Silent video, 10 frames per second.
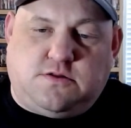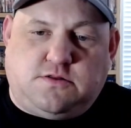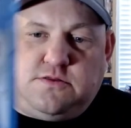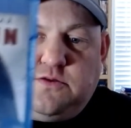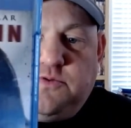
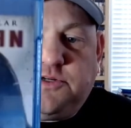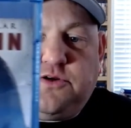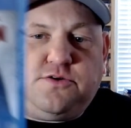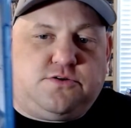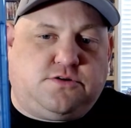The
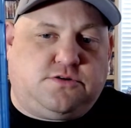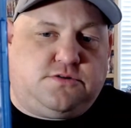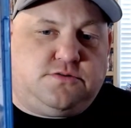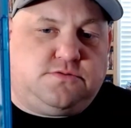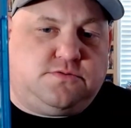Return
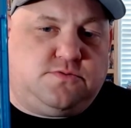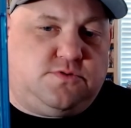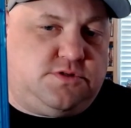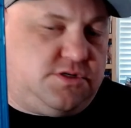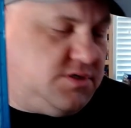
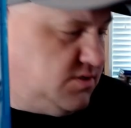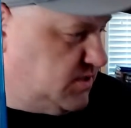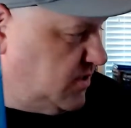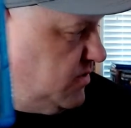with Sarah